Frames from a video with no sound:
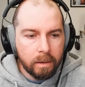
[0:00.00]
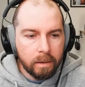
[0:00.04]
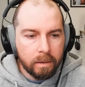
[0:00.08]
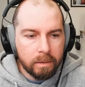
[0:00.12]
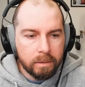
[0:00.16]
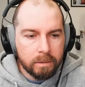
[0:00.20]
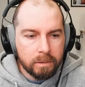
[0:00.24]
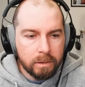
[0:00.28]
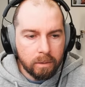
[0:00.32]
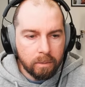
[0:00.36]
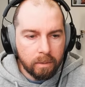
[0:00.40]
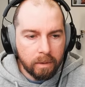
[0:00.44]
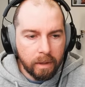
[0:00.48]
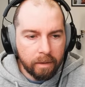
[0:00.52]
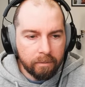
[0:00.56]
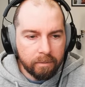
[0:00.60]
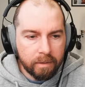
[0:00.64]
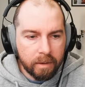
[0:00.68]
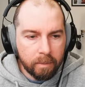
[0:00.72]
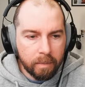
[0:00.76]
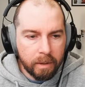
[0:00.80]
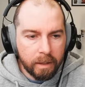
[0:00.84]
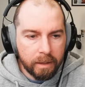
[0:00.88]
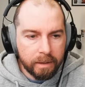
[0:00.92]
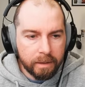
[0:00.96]
So we'll have the
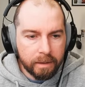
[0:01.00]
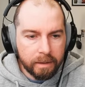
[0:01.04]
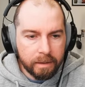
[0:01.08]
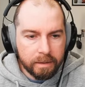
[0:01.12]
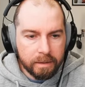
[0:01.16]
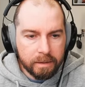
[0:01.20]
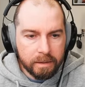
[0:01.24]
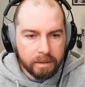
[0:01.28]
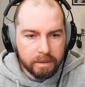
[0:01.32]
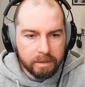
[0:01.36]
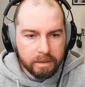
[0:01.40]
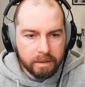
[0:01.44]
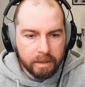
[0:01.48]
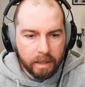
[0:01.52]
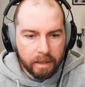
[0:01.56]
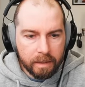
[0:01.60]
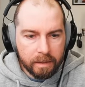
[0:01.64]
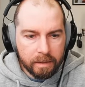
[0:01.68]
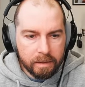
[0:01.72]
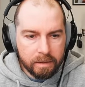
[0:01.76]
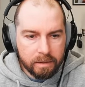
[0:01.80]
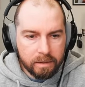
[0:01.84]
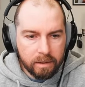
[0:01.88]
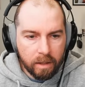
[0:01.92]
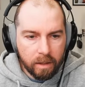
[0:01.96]
ability to just take
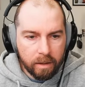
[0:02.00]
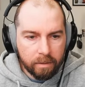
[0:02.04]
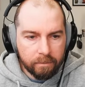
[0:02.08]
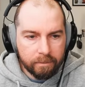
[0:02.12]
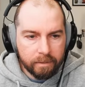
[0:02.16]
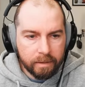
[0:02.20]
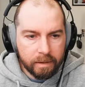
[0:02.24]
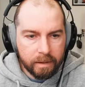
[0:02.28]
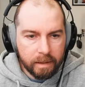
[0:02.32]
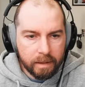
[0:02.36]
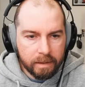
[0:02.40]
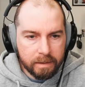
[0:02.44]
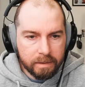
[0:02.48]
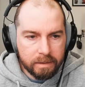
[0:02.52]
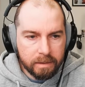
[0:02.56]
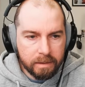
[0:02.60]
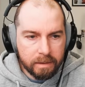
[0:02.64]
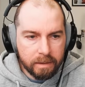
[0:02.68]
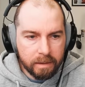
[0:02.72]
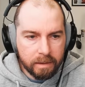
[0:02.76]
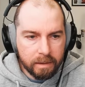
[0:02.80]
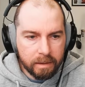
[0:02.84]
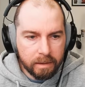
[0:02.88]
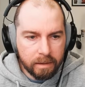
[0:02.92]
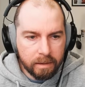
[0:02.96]
this off unless
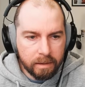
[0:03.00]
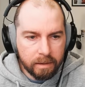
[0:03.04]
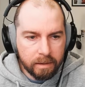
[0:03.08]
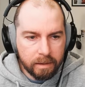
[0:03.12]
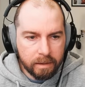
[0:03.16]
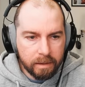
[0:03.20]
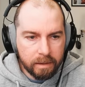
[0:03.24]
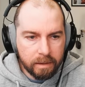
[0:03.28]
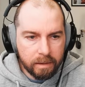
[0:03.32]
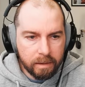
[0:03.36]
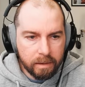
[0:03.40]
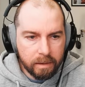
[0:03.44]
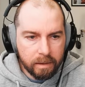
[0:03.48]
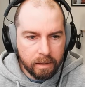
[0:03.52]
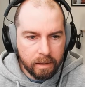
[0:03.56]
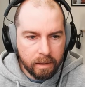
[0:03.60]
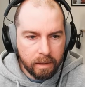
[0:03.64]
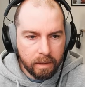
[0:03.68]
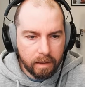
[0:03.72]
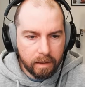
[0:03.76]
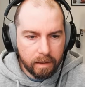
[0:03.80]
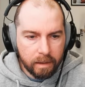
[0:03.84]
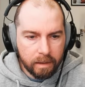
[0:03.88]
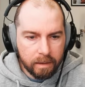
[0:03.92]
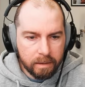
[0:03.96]
I
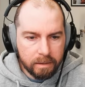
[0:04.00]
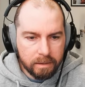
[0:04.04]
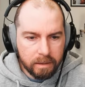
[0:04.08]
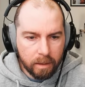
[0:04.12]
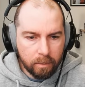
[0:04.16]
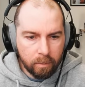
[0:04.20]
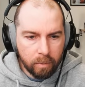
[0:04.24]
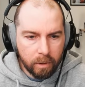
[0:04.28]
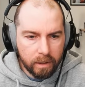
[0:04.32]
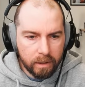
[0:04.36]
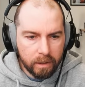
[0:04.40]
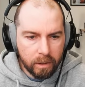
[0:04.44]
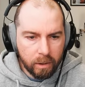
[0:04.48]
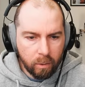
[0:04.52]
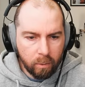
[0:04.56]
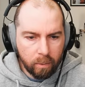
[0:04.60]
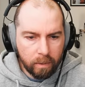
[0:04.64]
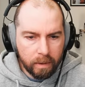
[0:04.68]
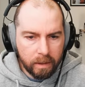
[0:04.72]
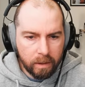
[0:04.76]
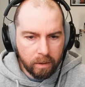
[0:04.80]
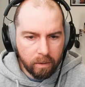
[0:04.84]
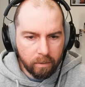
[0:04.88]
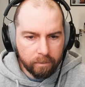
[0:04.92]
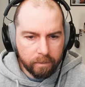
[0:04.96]
bring the
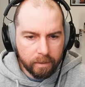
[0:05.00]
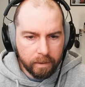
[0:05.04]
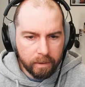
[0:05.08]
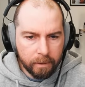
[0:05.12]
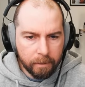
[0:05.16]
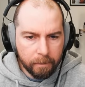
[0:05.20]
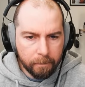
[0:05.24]
queen over.